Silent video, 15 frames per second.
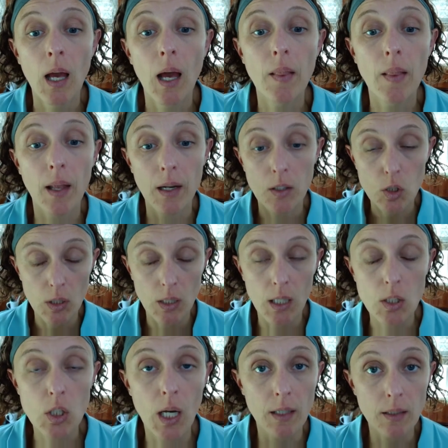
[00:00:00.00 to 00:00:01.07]
And then it should
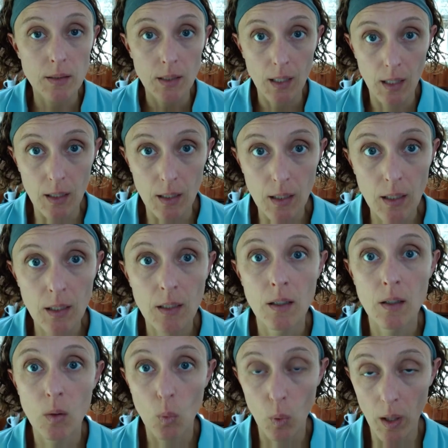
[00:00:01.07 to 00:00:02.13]
get checked in
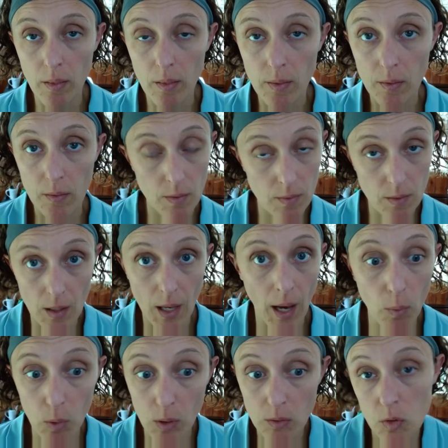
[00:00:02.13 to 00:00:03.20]
with to see
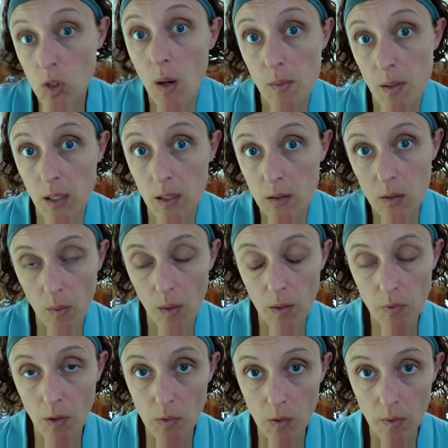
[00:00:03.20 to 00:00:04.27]
how it's going,
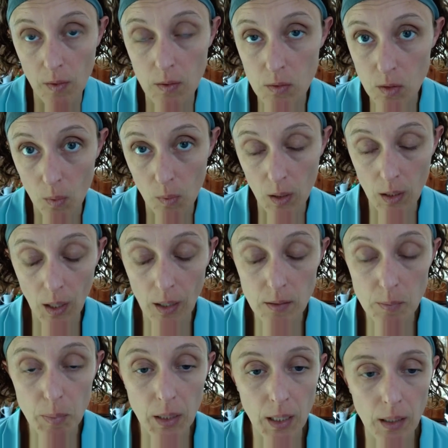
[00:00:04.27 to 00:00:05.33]
if everything's going
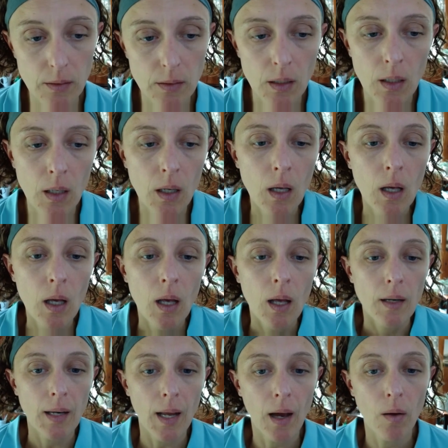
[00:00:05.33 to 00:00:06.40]
as planned.
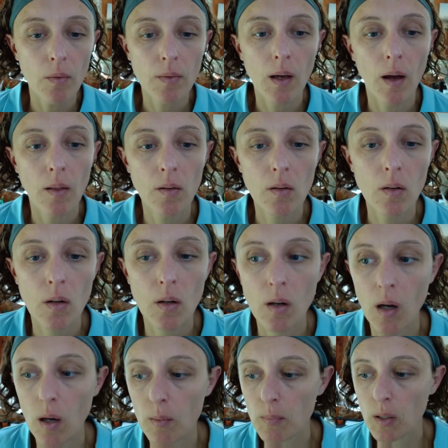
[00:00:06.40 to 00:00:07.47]
Now, the other
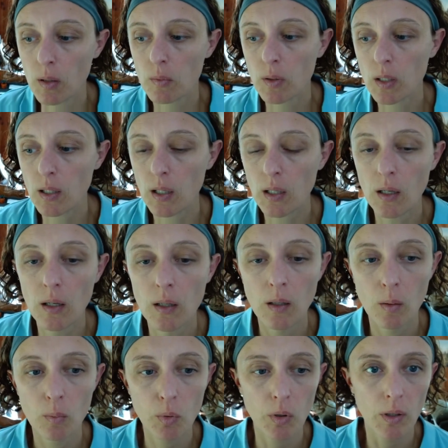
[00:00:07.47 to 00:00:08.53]
really
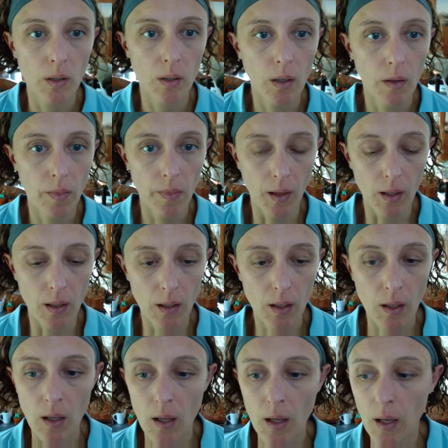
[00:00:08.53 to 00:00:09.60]
important thing
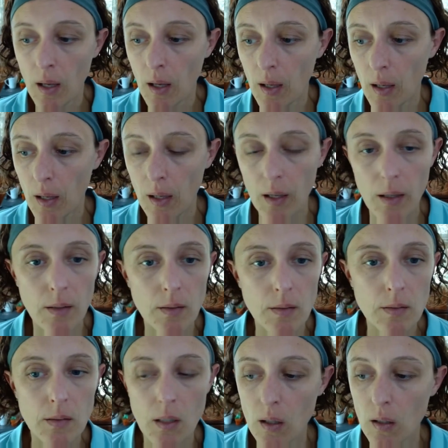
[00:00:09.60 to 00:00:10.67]

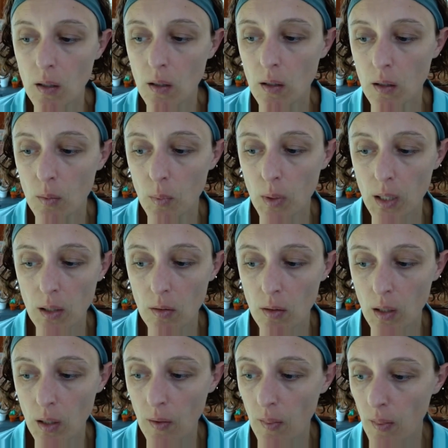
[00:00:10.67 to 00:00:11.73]
is we can
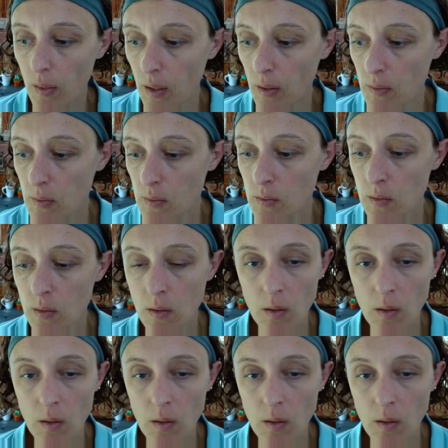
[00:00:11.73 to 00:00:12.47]
look at this